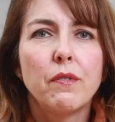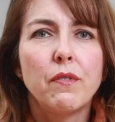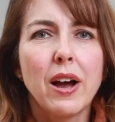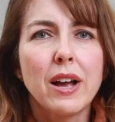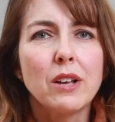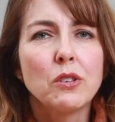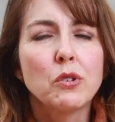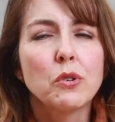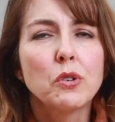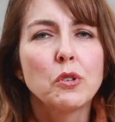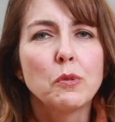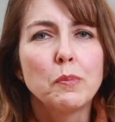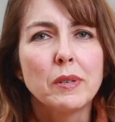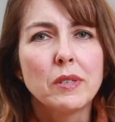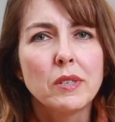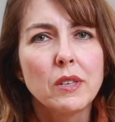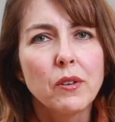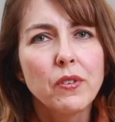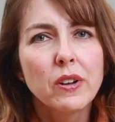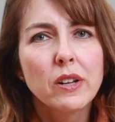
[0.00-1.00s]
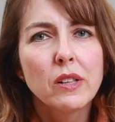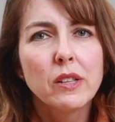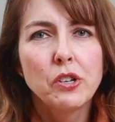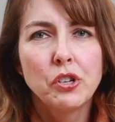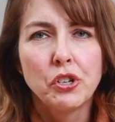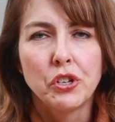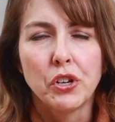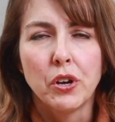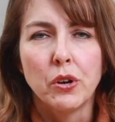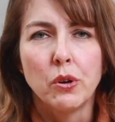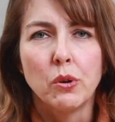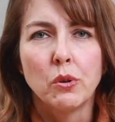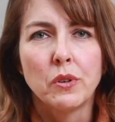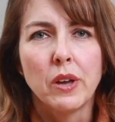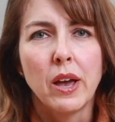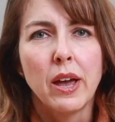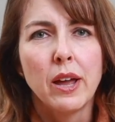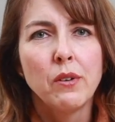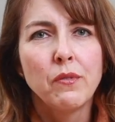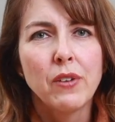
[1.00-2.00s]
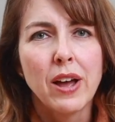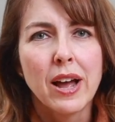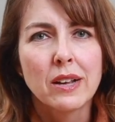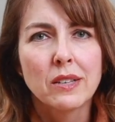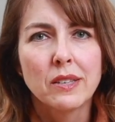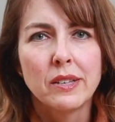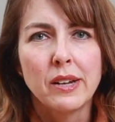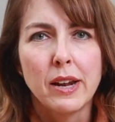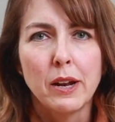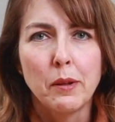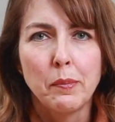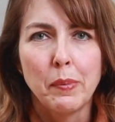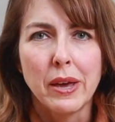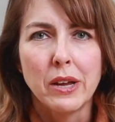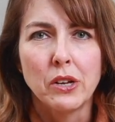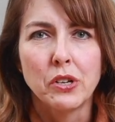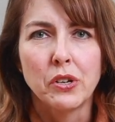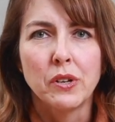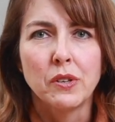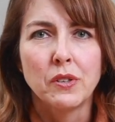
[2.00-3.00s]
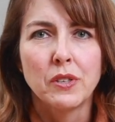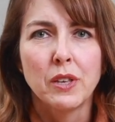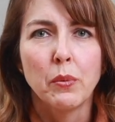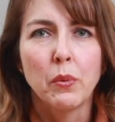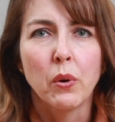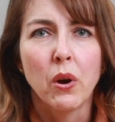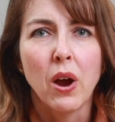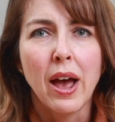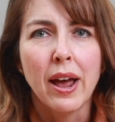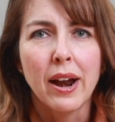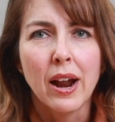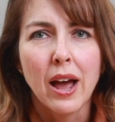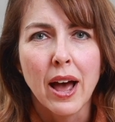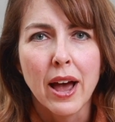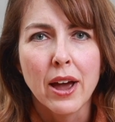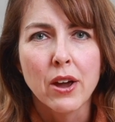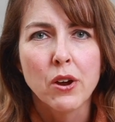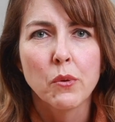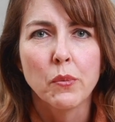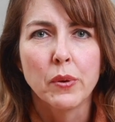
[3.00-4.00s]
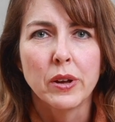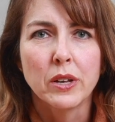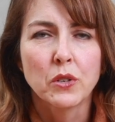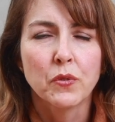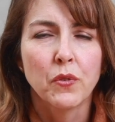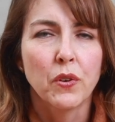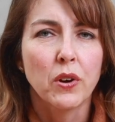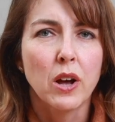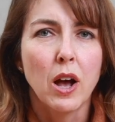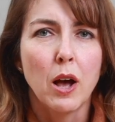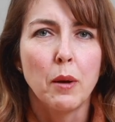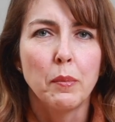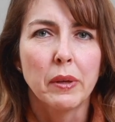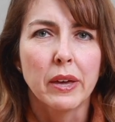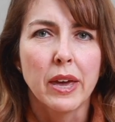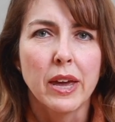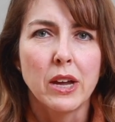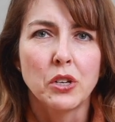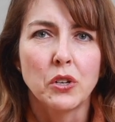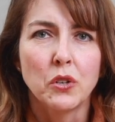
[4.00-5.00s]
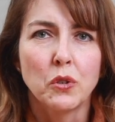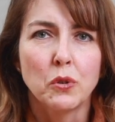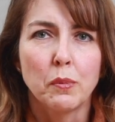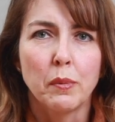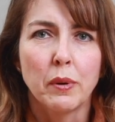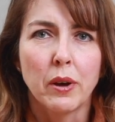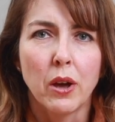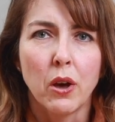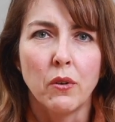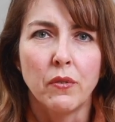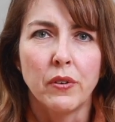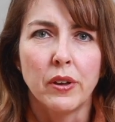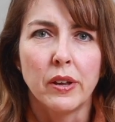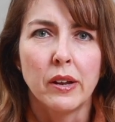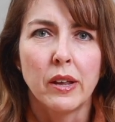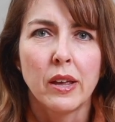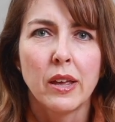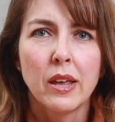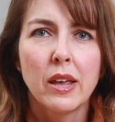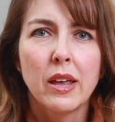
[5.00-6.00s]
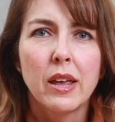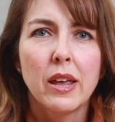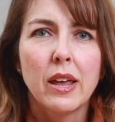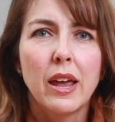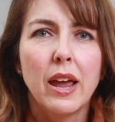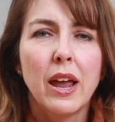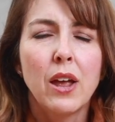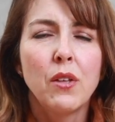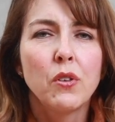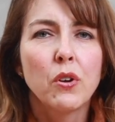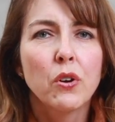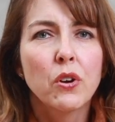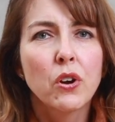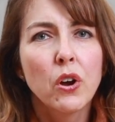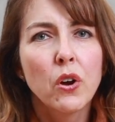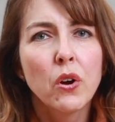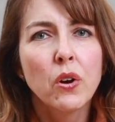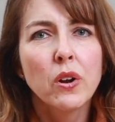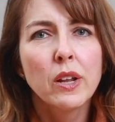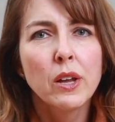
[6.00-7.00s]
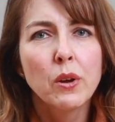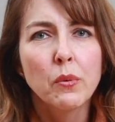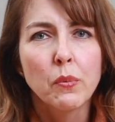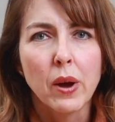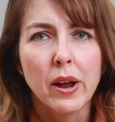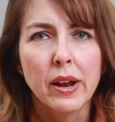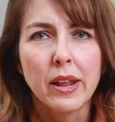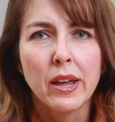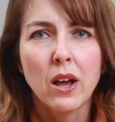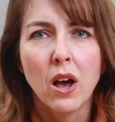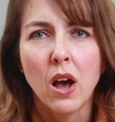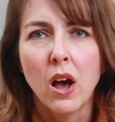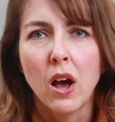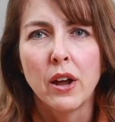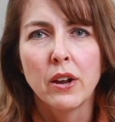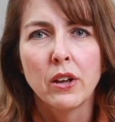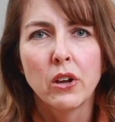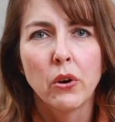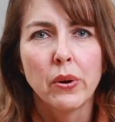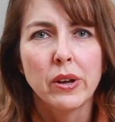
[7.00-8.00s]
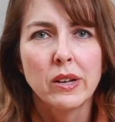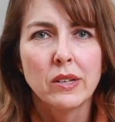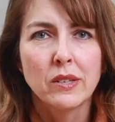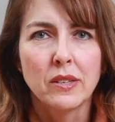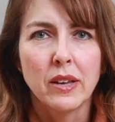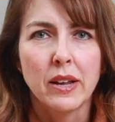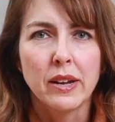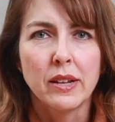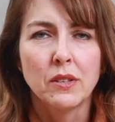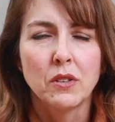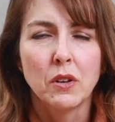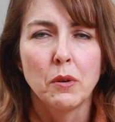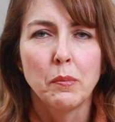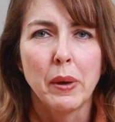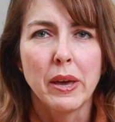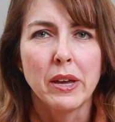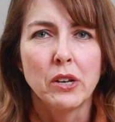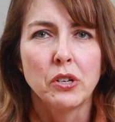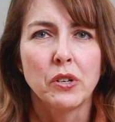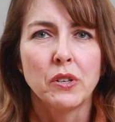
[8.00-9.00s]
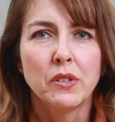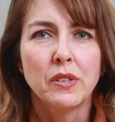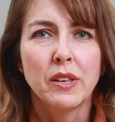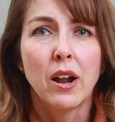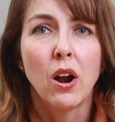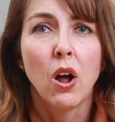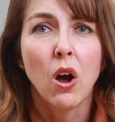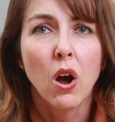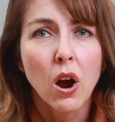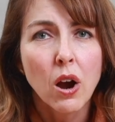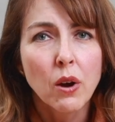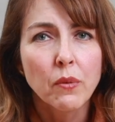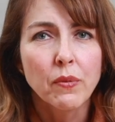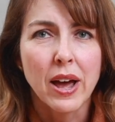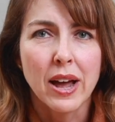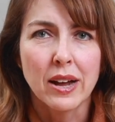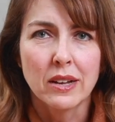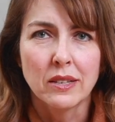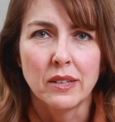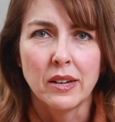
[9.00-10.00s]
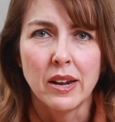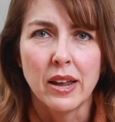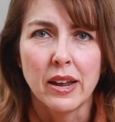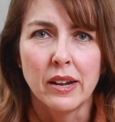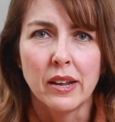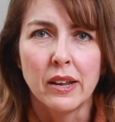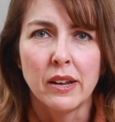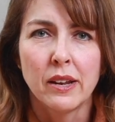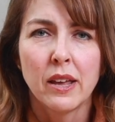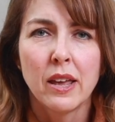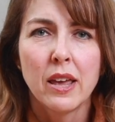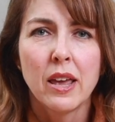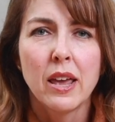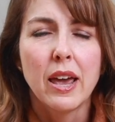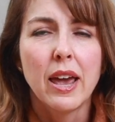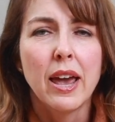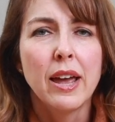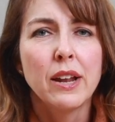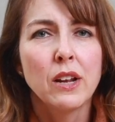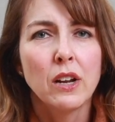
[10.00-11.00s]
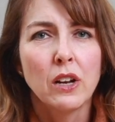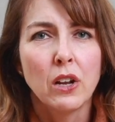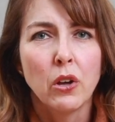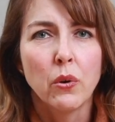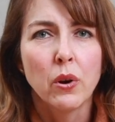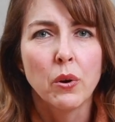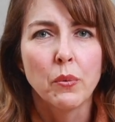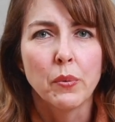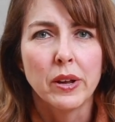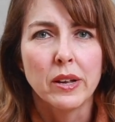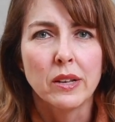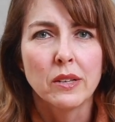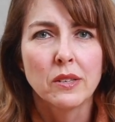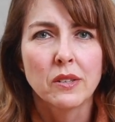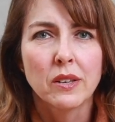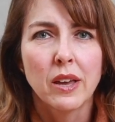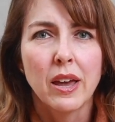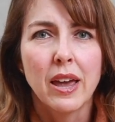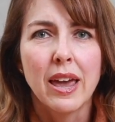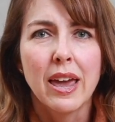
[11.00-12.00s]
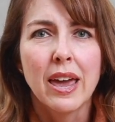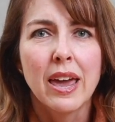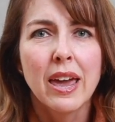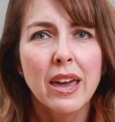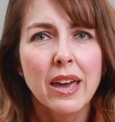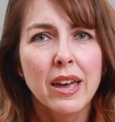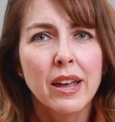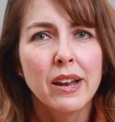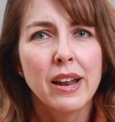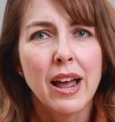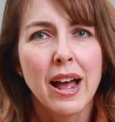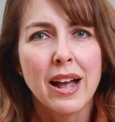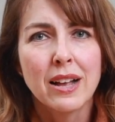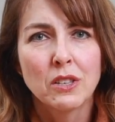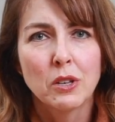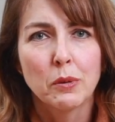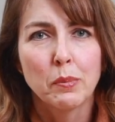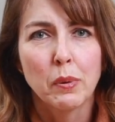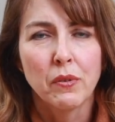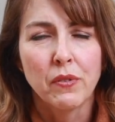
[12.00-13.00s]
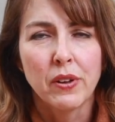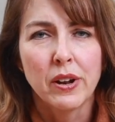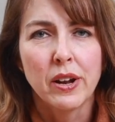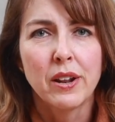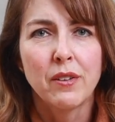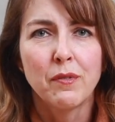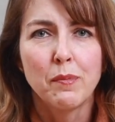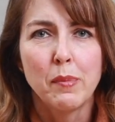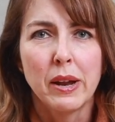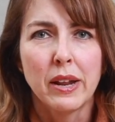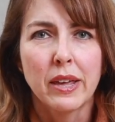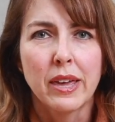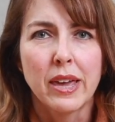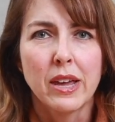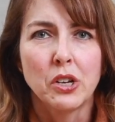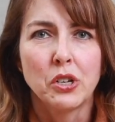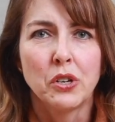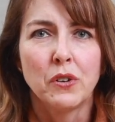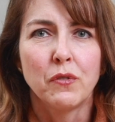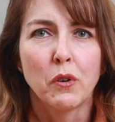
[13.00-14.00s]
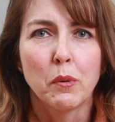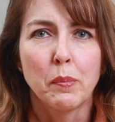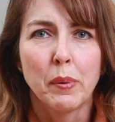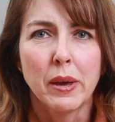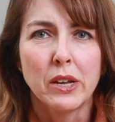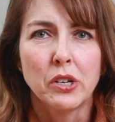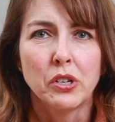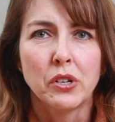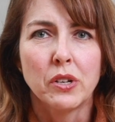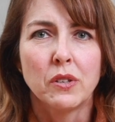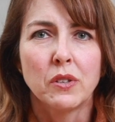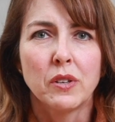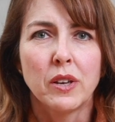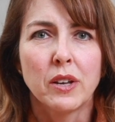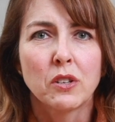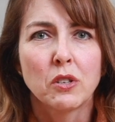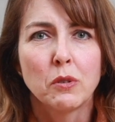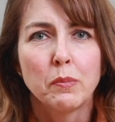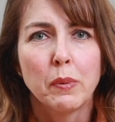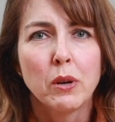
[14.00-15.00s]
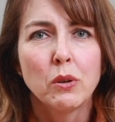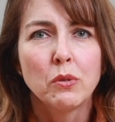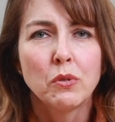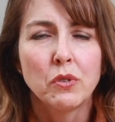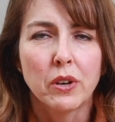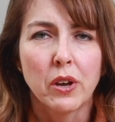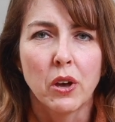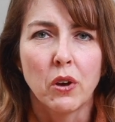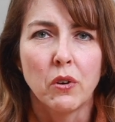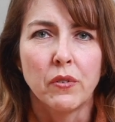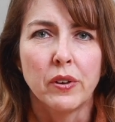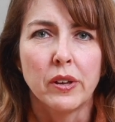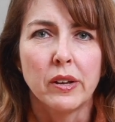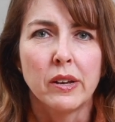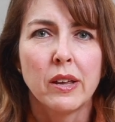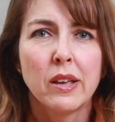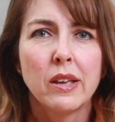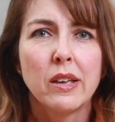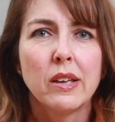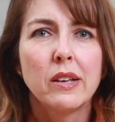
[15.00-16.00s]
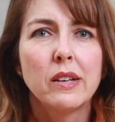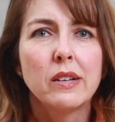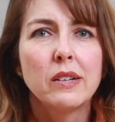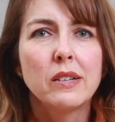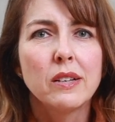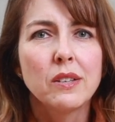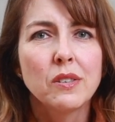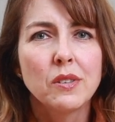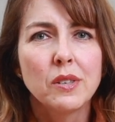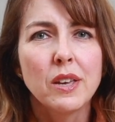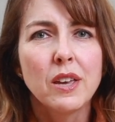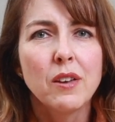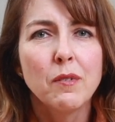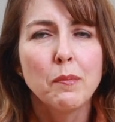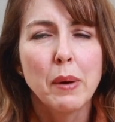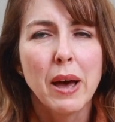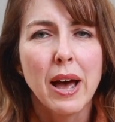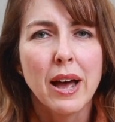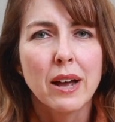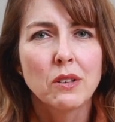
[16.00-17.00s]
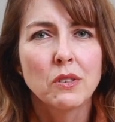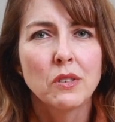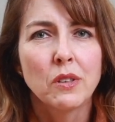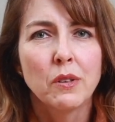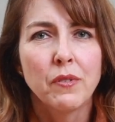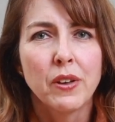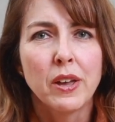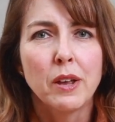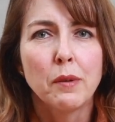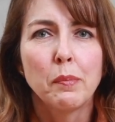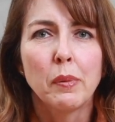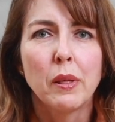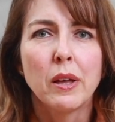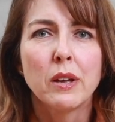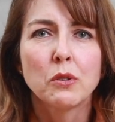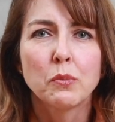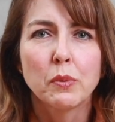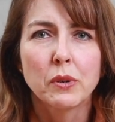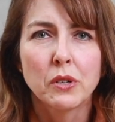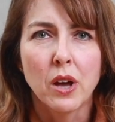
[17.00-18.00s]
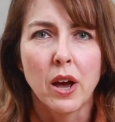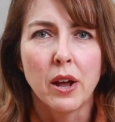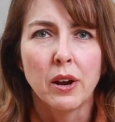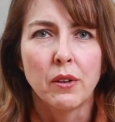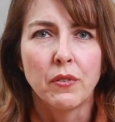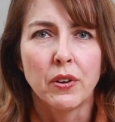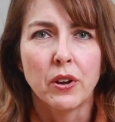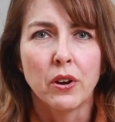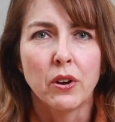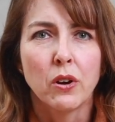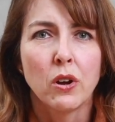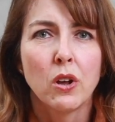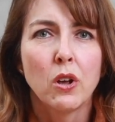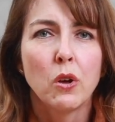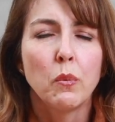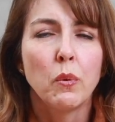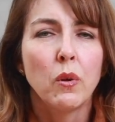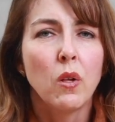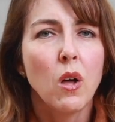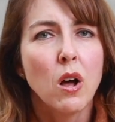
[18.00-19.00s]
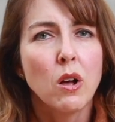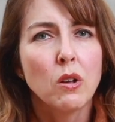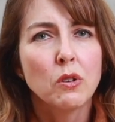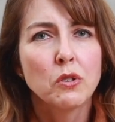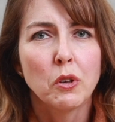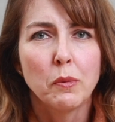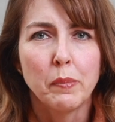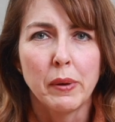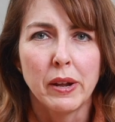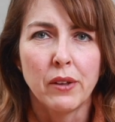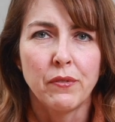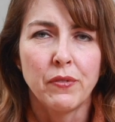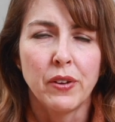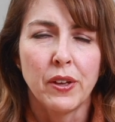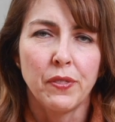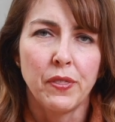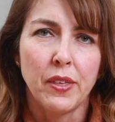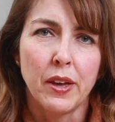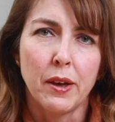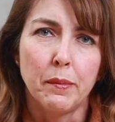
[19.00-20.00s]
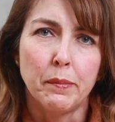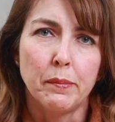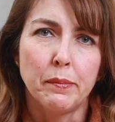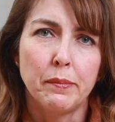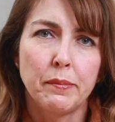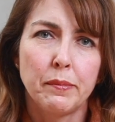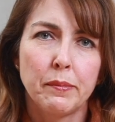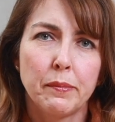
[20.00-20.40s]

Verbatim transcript: Pfizer specifically chose unvaccinated patients that were at higher risk for complications from COVID, and they're currently running ongoing studies in patients that are vaccinated and at lower risk, and as a preventative medication for patients exposed to COVID, to see if Paxlovid plus ritonavir will also benefit them.